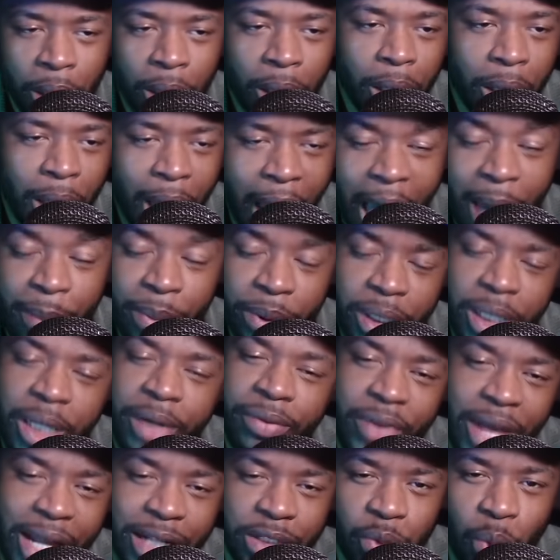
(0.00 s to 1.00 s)
I
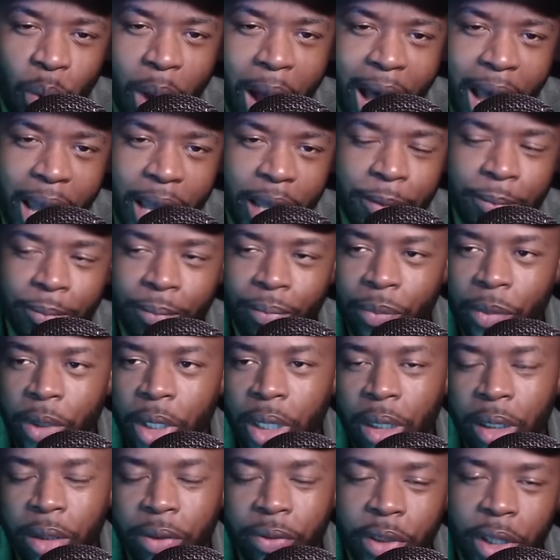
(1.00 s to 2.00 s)
believe that's why,
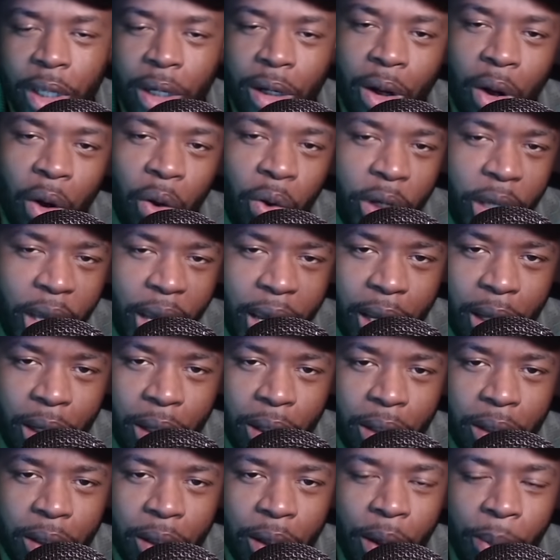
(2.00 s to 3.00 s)
then okay.
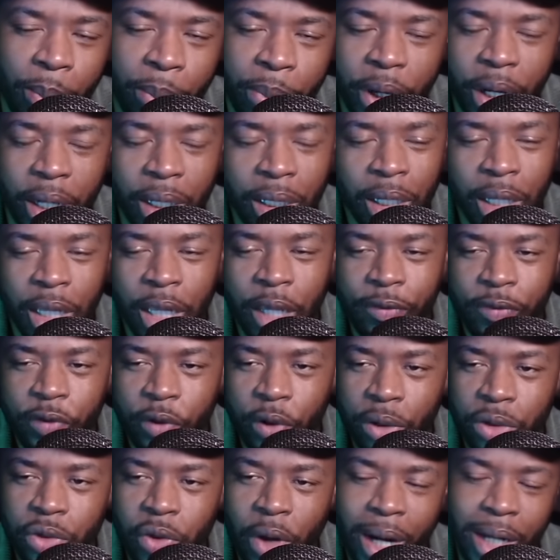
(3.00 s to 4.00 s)
But if
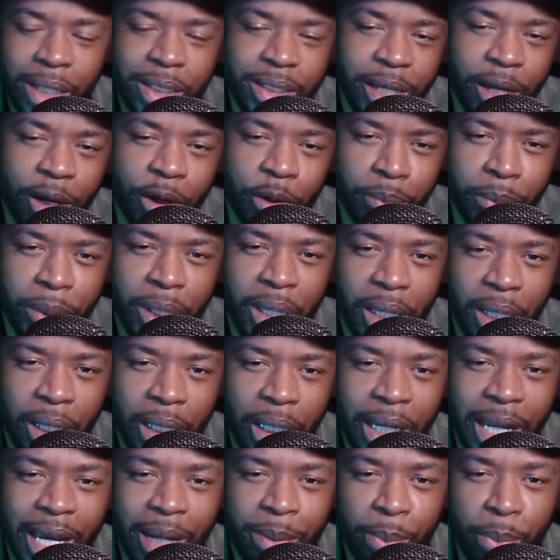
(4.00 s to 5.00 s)
you're trying to tell me
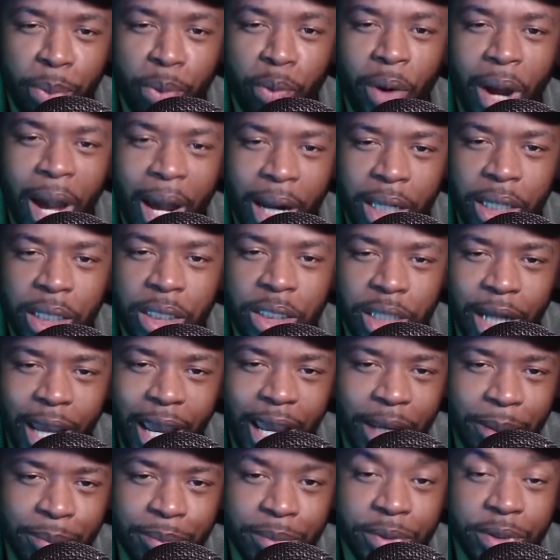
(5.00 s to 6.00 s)
that Bronny
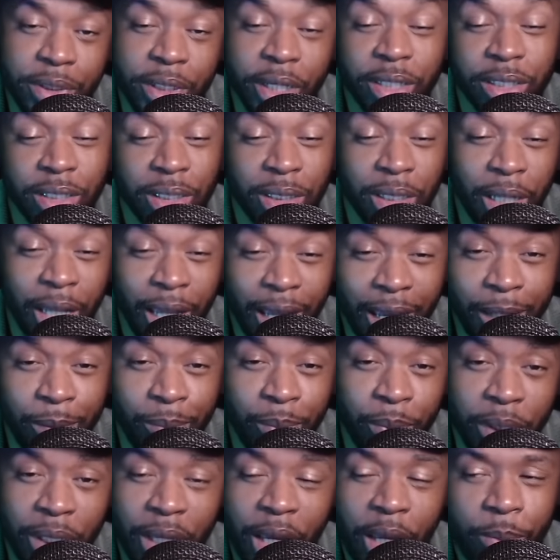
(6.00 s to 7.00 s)
James is an
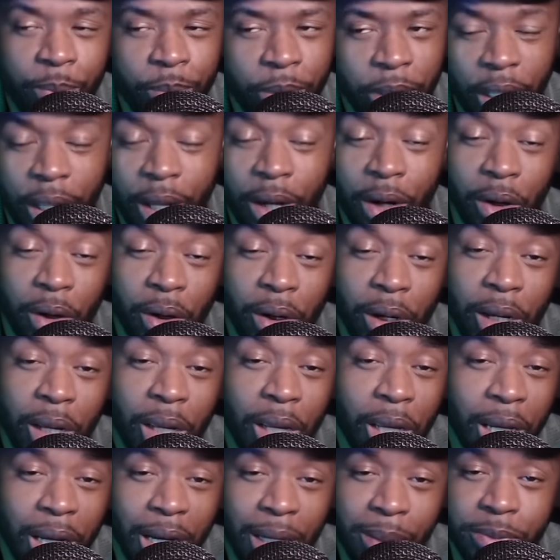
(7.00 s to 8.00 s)
NBA player,
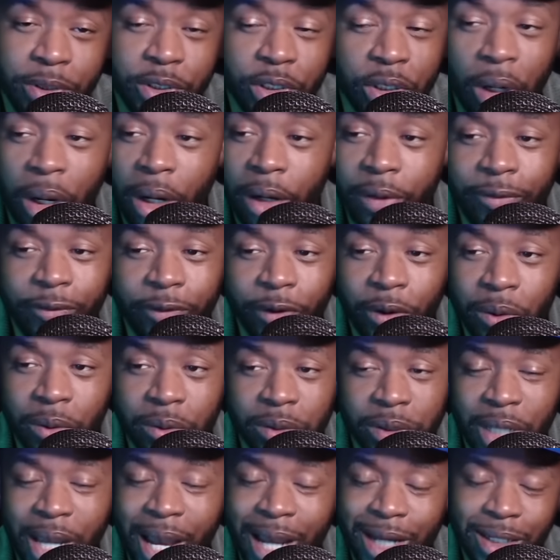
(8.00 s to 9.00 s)
I'm sorry,
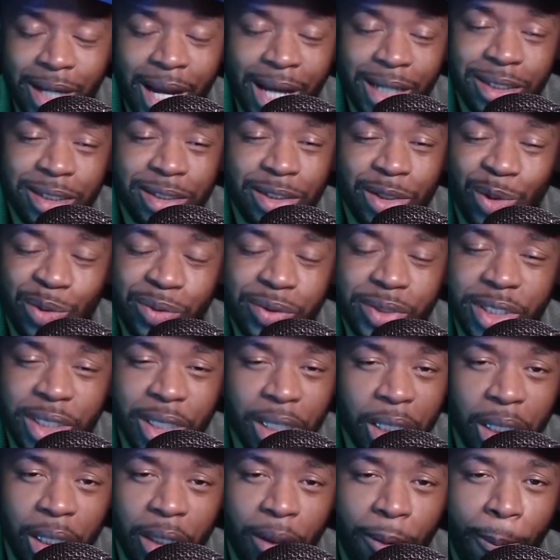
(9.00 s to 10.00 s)
folks. I just don't
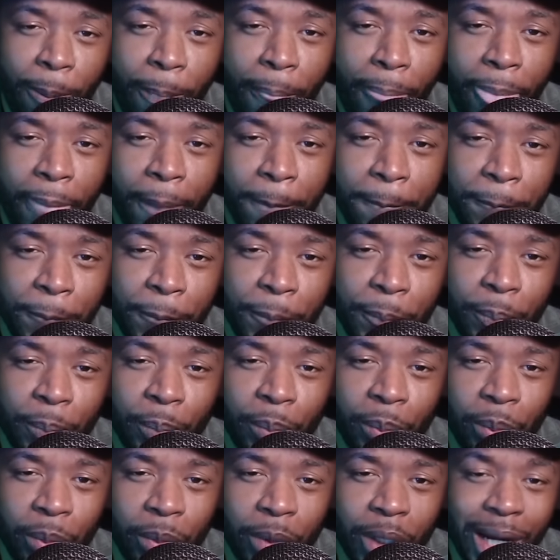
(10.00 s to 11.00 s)
see it.
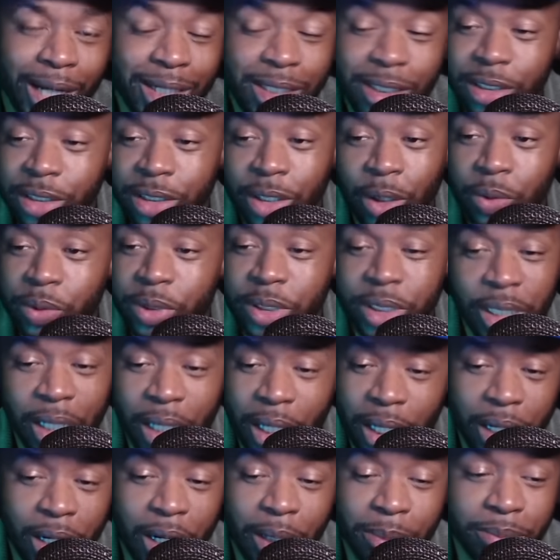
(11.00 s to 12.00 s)
I just don't see
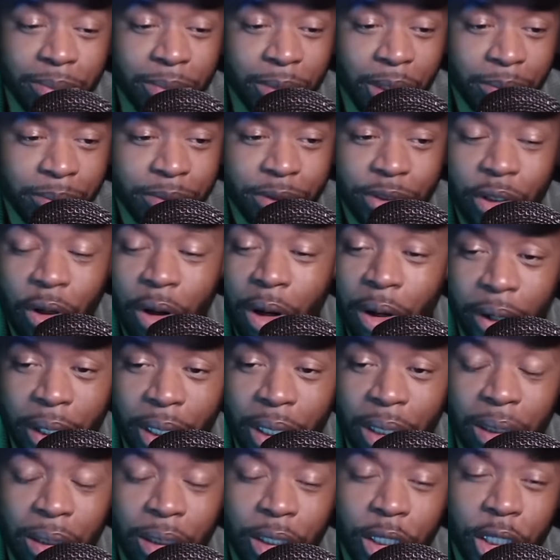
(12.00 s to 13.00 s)
it. I'm
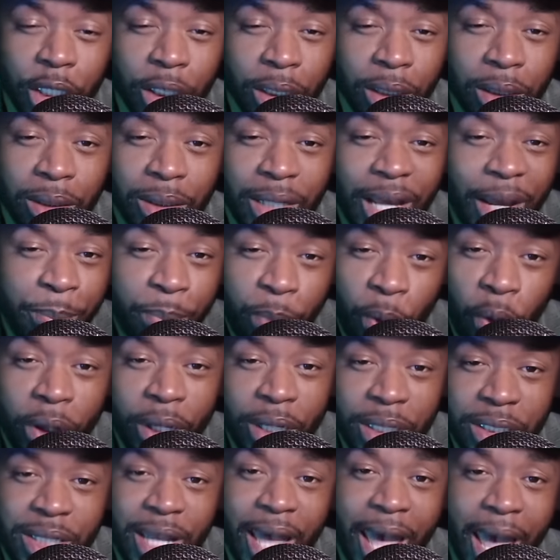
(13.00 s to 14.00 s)
sorry. That boy
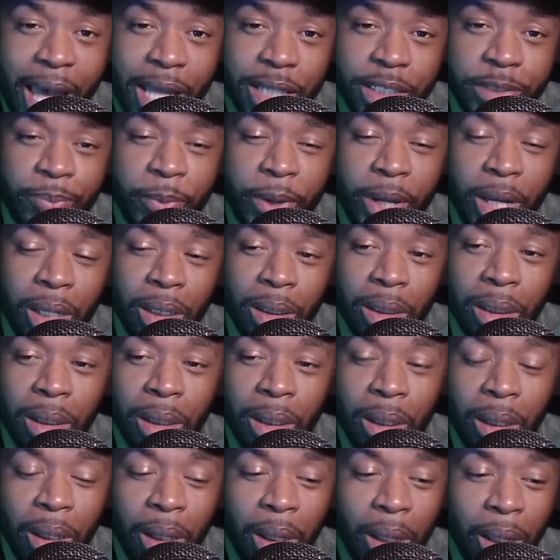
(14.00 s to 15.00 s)
is ass, man.
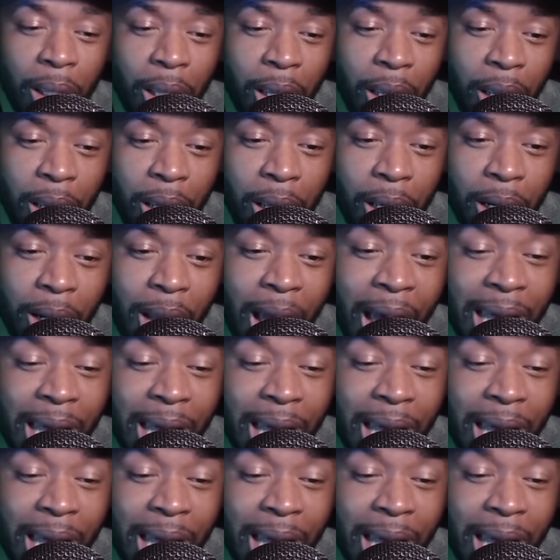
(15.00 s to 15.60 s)
And I